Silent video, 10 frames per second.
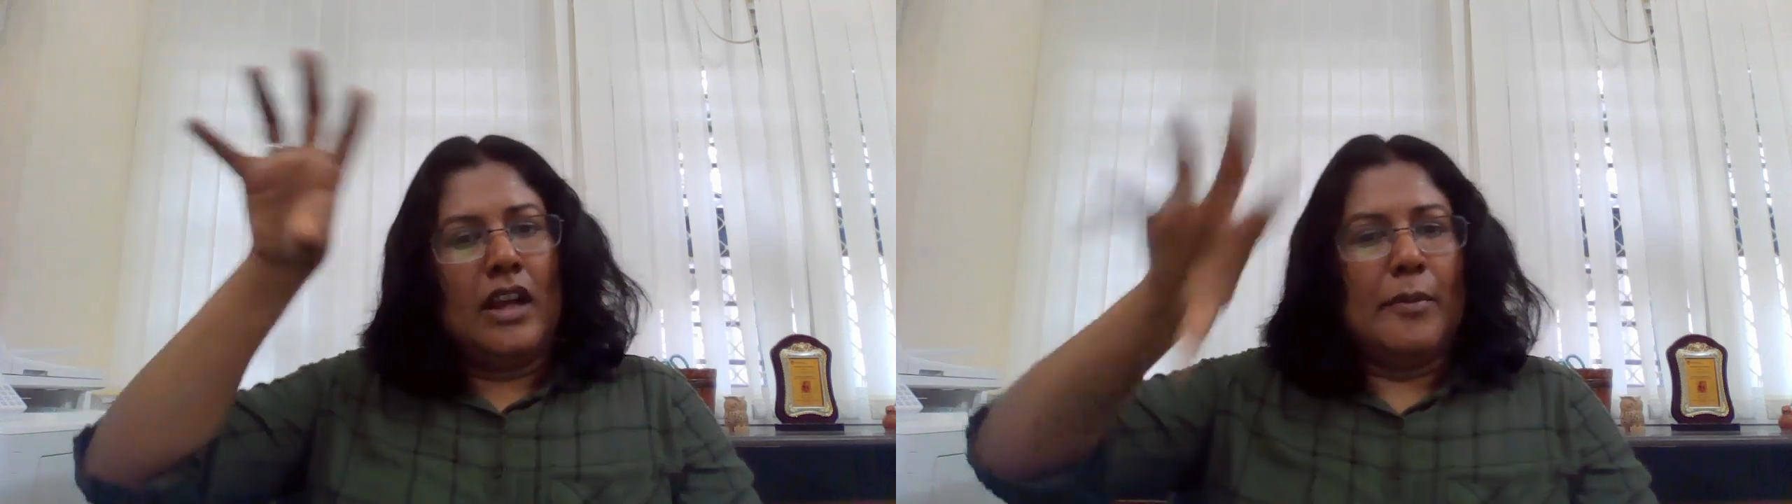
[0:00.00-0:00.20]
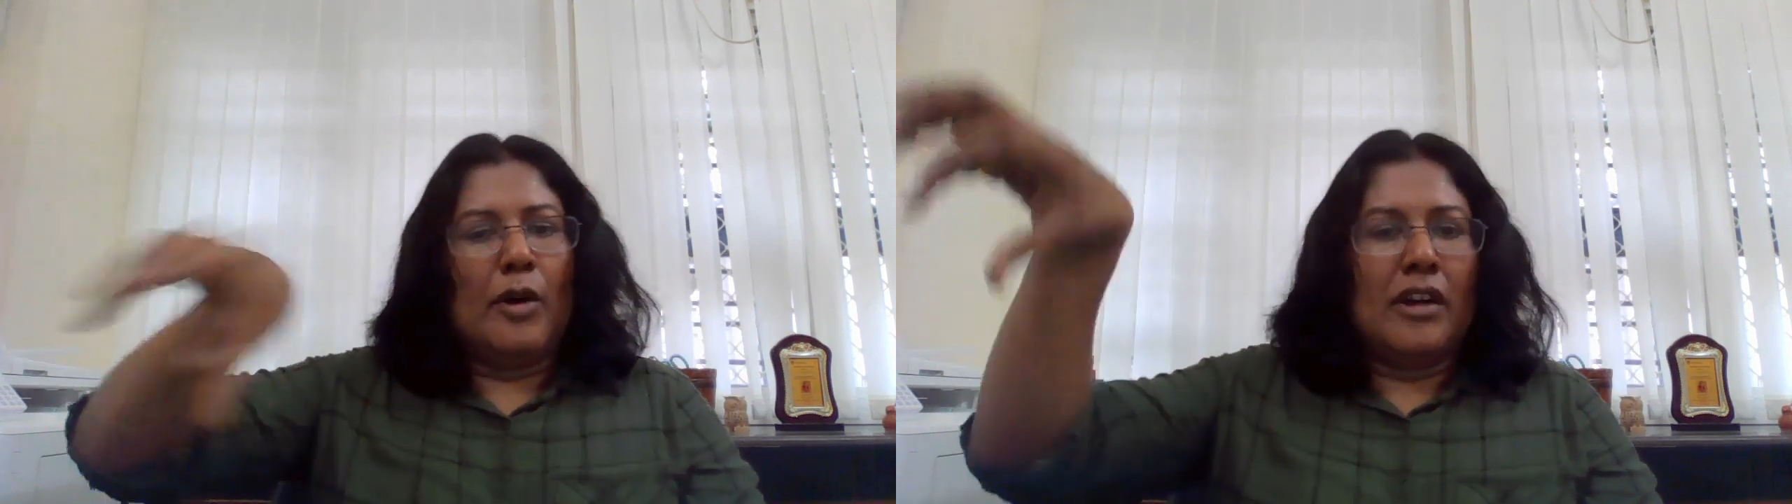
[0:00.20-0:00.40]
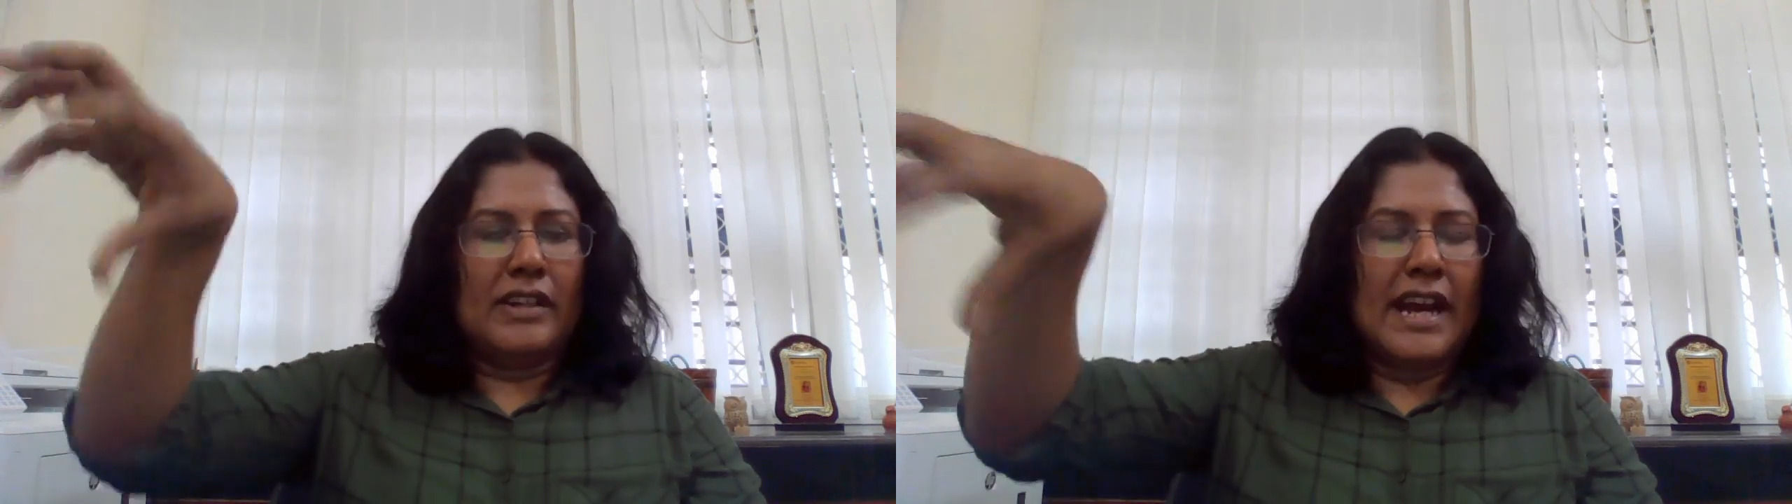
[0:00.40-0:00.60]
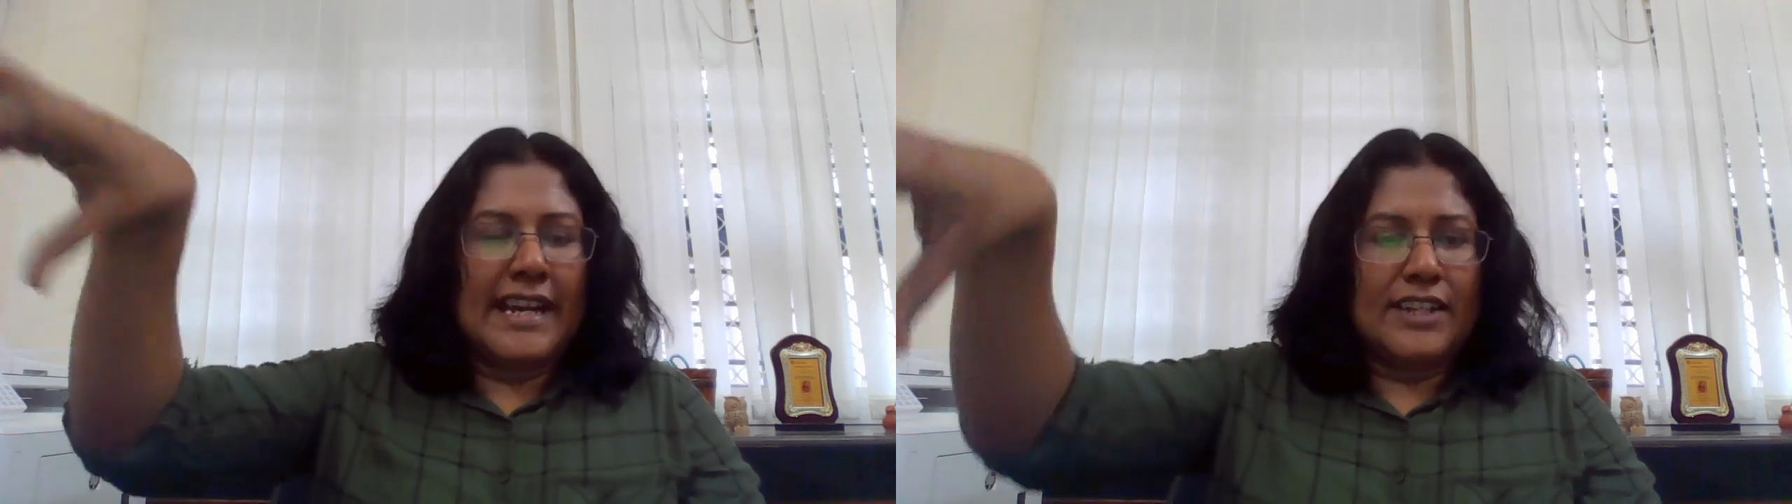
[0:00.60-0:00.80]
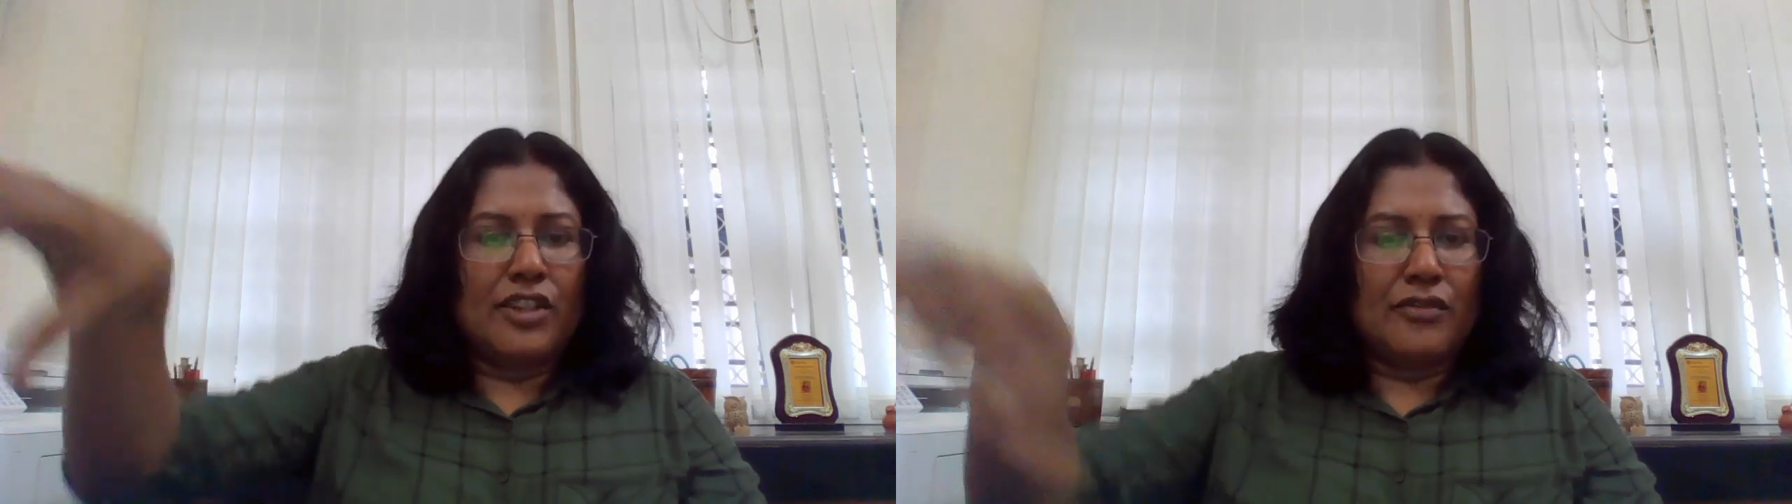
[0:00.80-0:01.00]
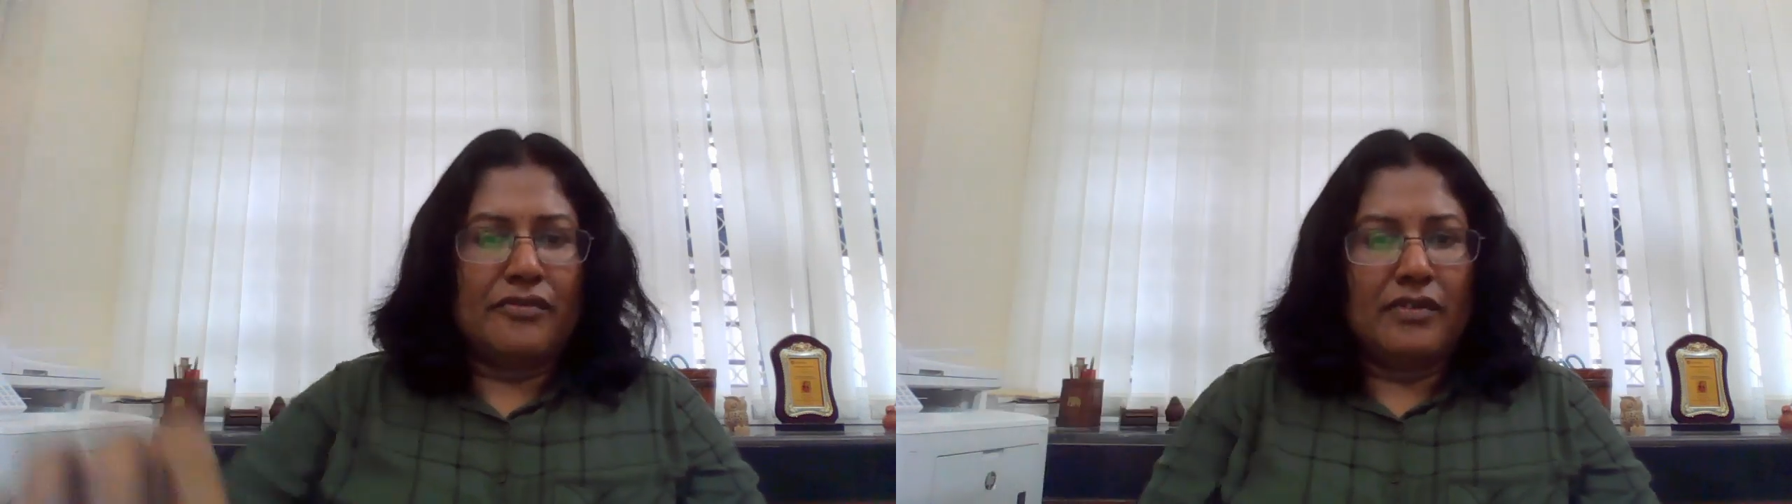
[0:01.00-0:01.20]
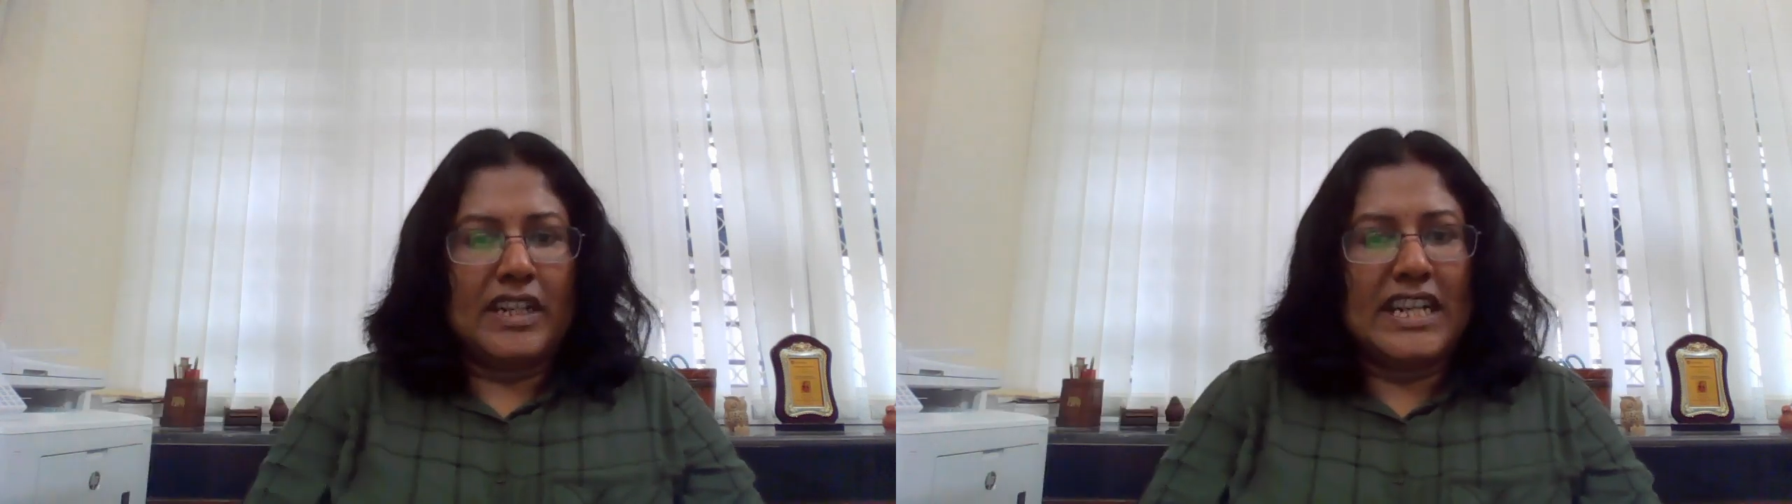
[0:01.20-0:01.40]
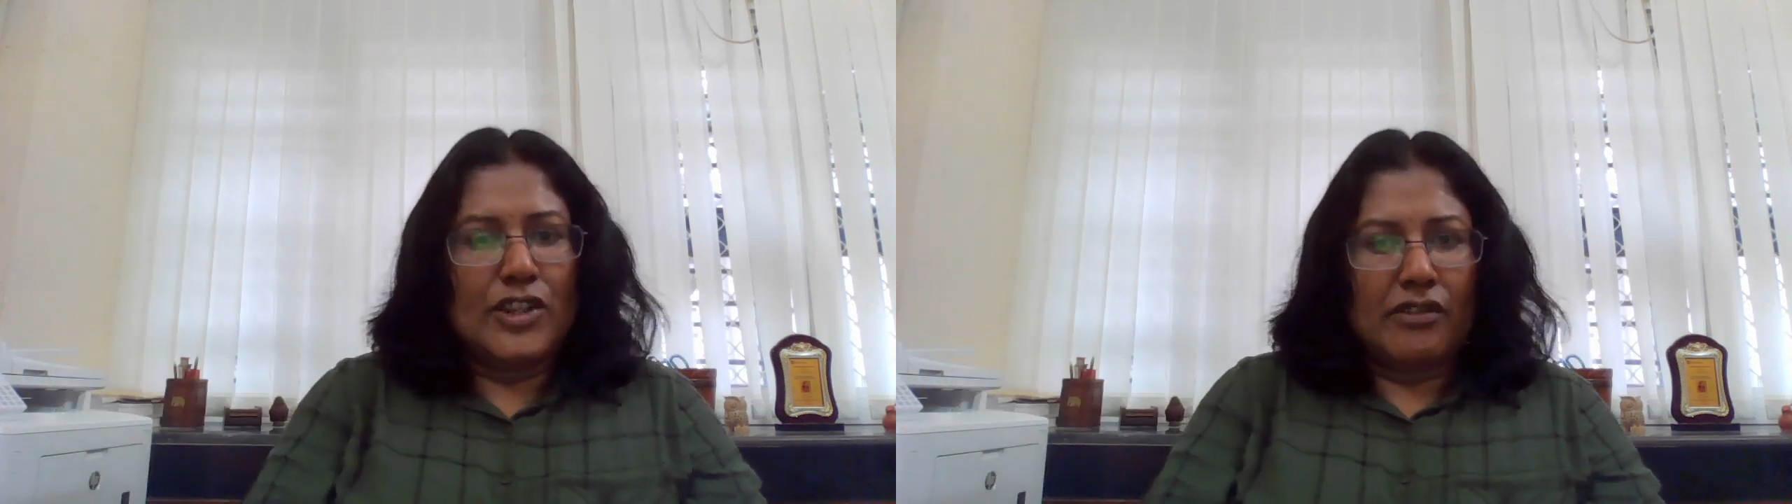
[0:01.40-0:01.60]
about ideas of
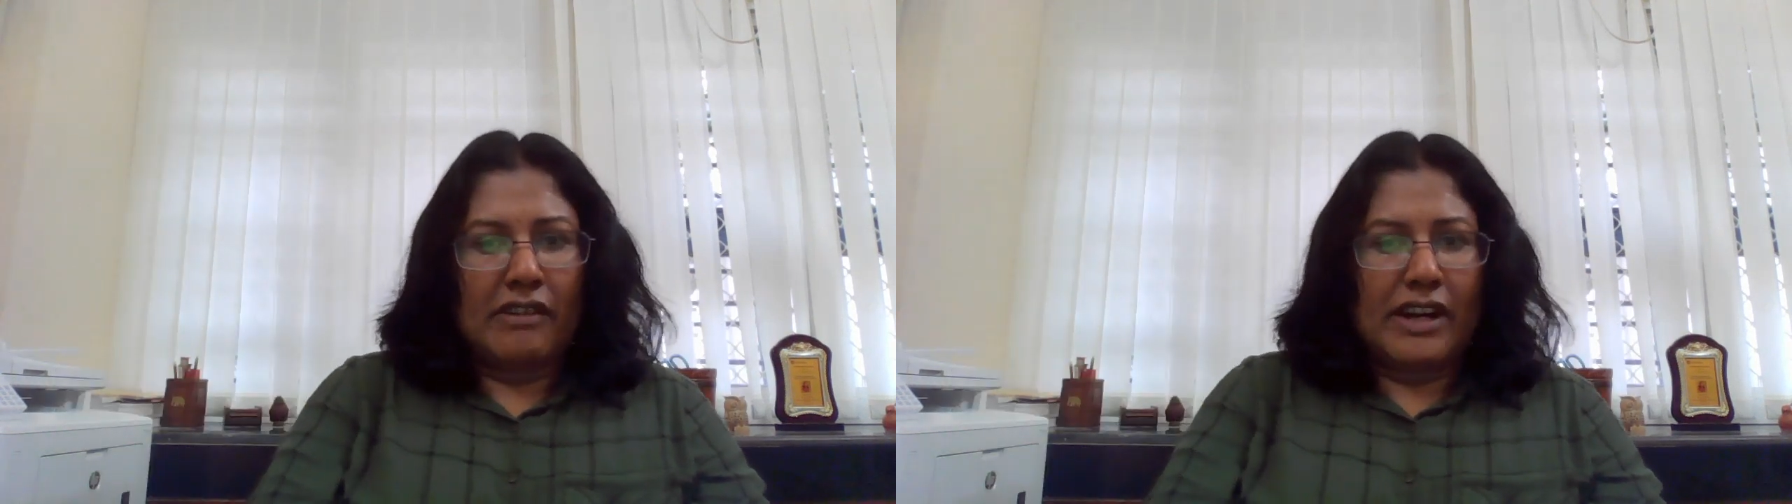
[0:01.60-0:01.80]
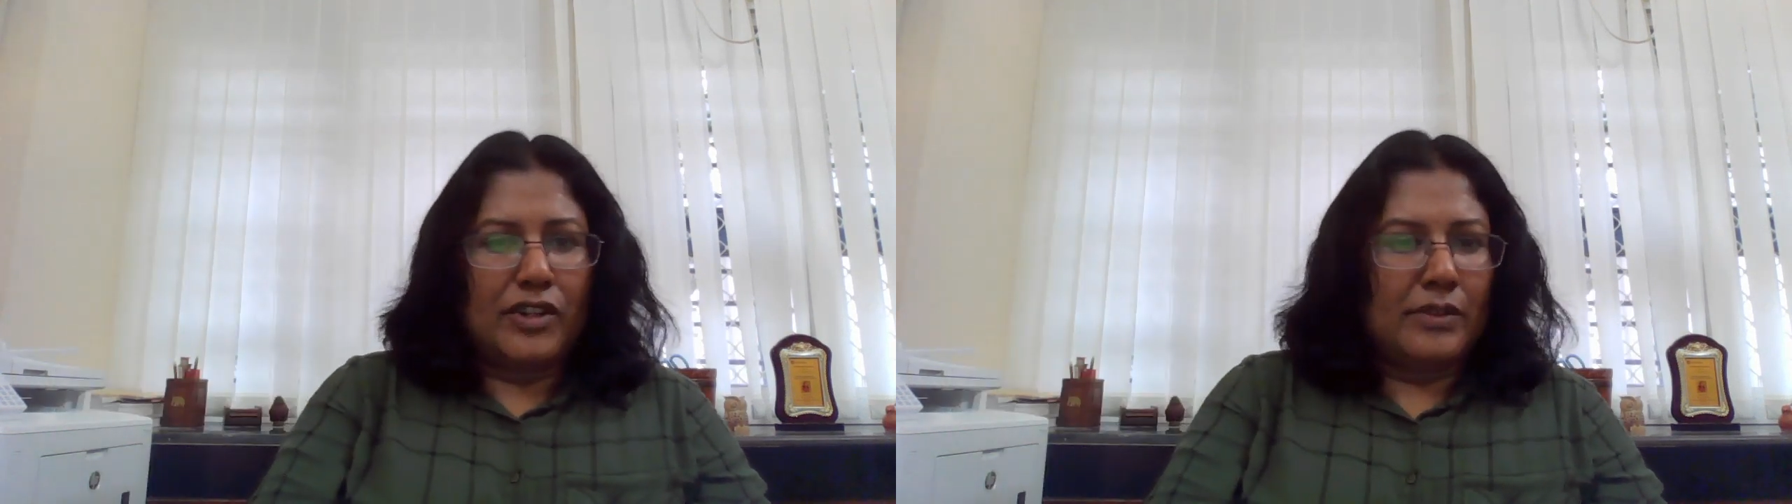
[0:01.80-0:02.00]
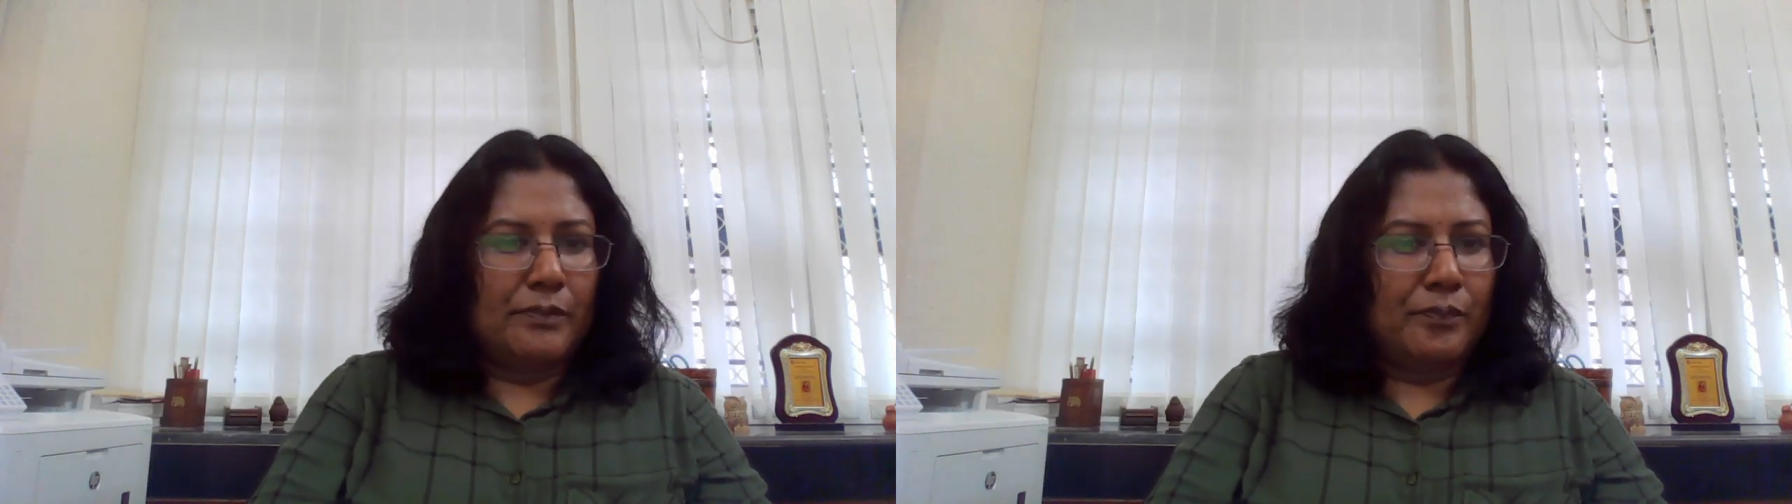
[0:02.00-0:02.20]
degeneration.